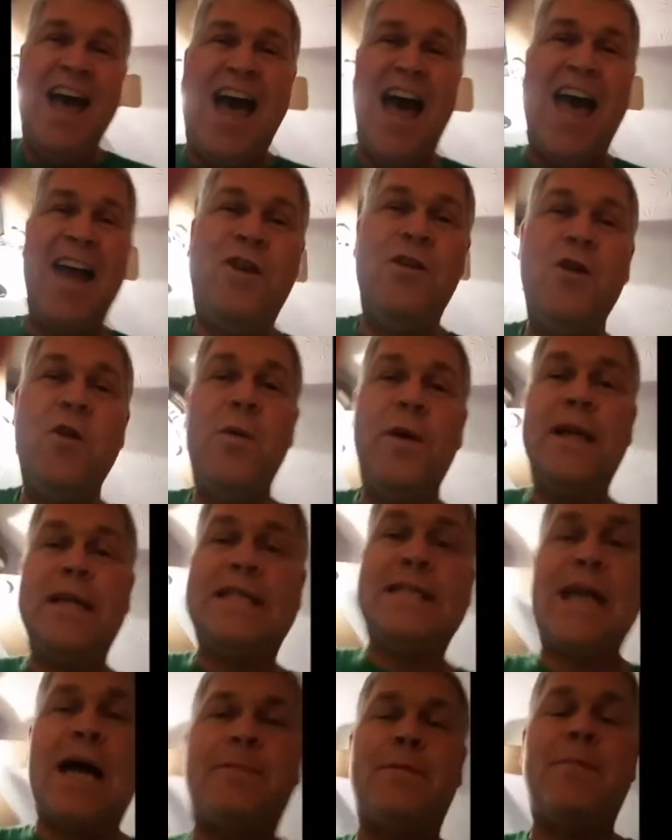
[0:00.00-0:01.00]
I don't know when to
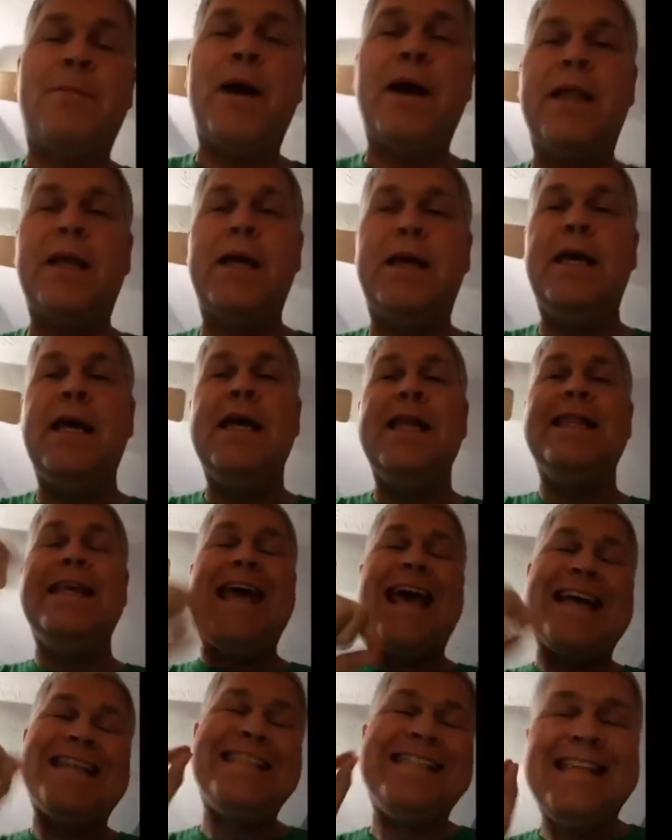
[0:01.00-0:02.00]
stop. Apparently, the
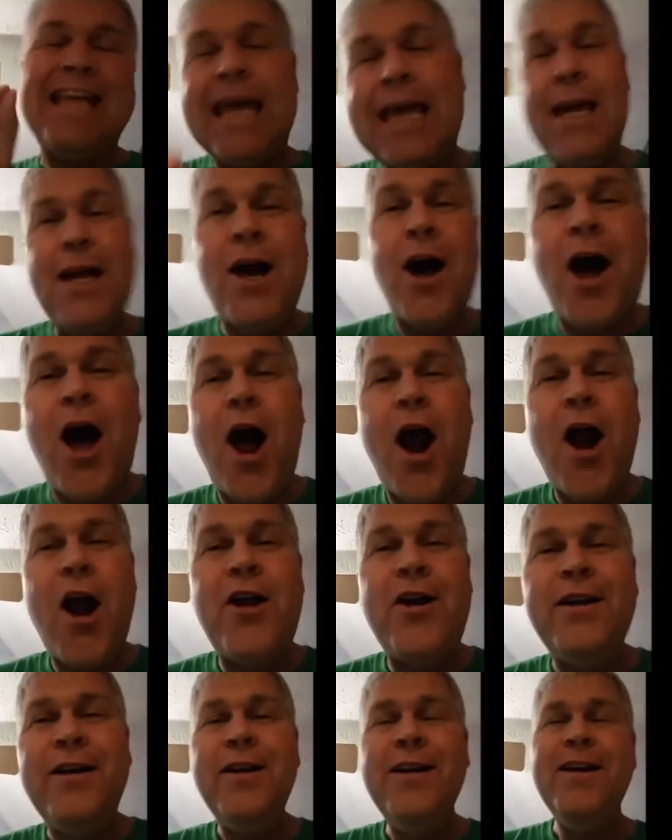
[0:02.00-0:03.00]
SD
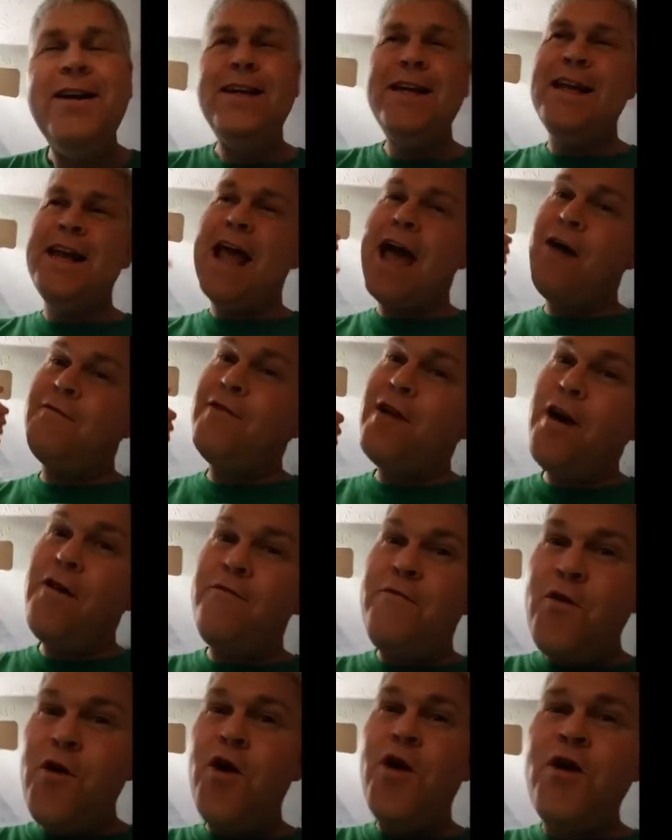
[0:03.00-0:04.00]
card didn't have
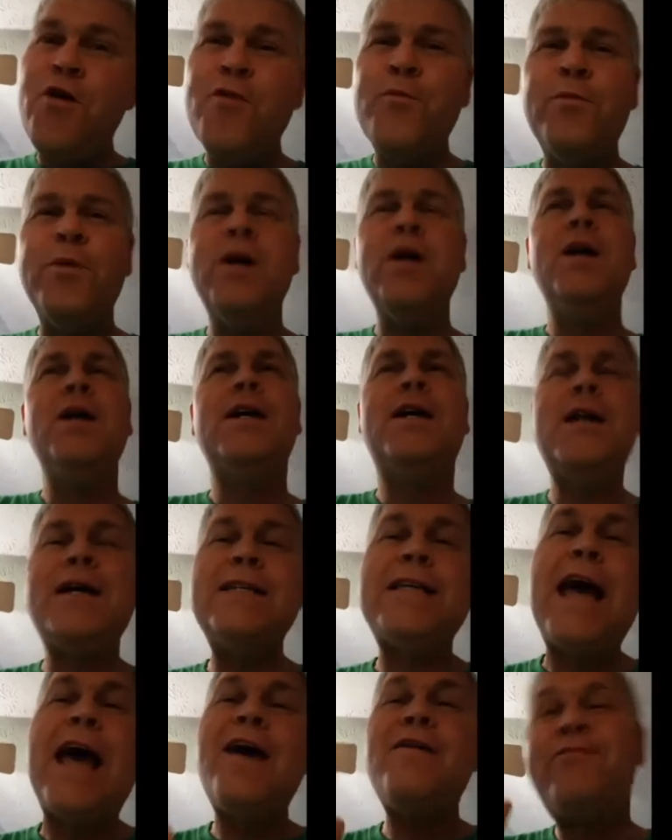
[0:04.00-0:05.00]
enough room.
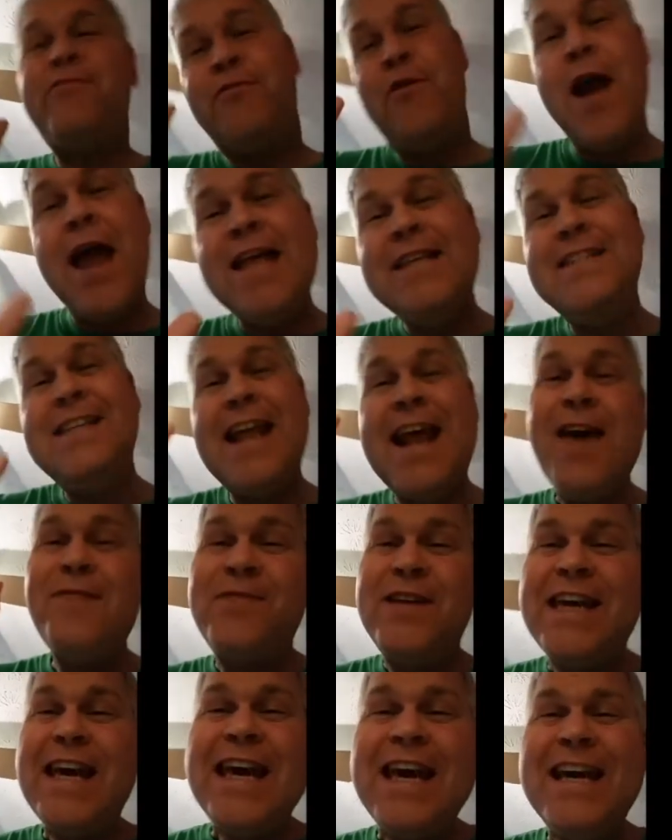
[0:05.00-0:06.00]
Because I have friends that have
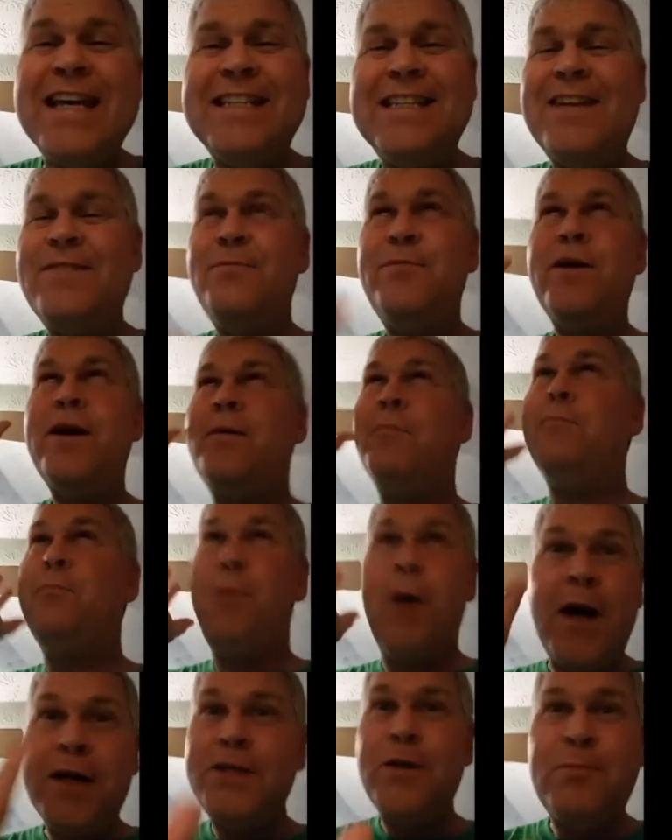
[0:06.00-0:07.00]
kids that have put a
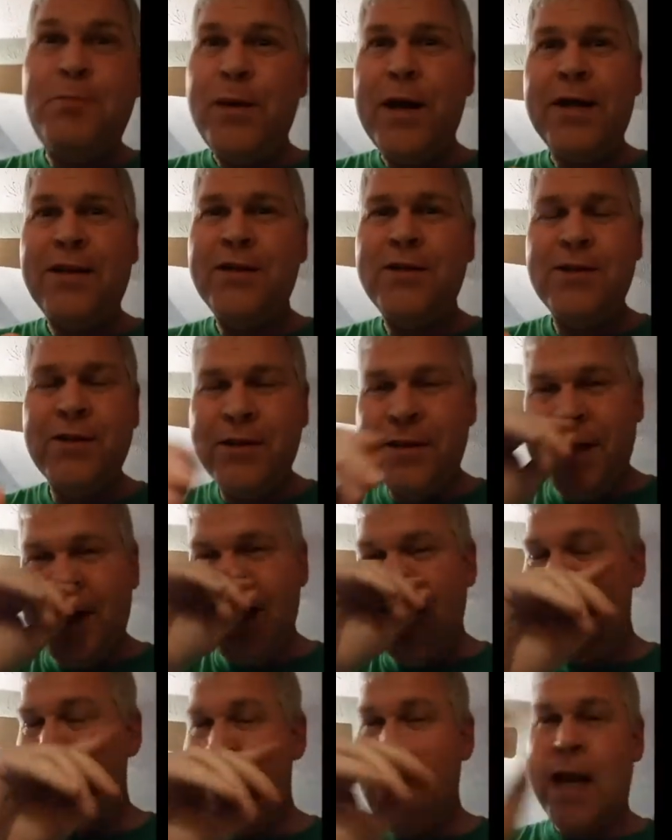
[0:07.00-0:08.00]
bunch of pictures on
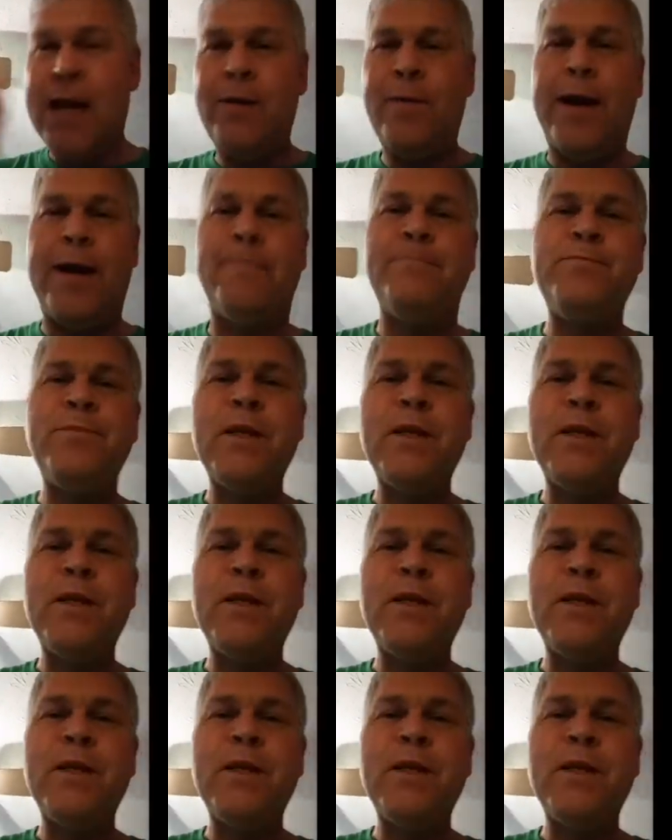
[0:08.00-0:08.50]
here. Anyway,